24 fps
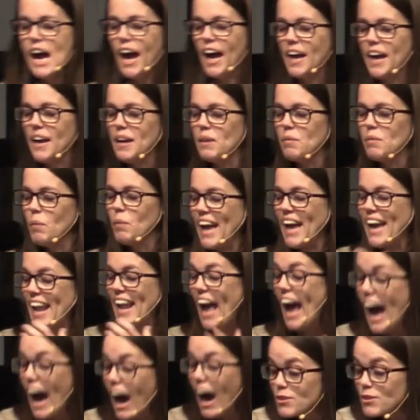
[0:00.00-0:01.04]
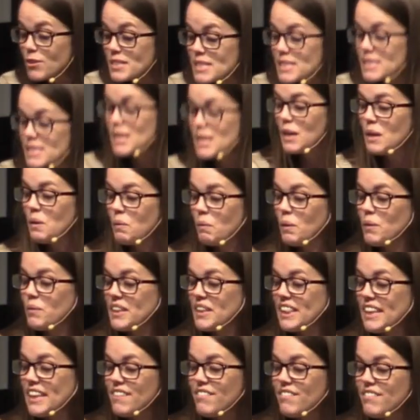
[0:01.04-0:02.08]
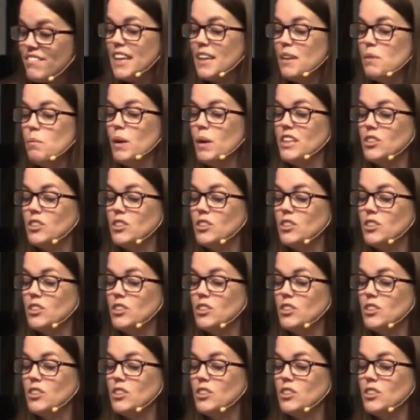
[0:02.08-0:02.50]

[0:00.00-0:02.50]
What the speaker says: What kind of house we would live in,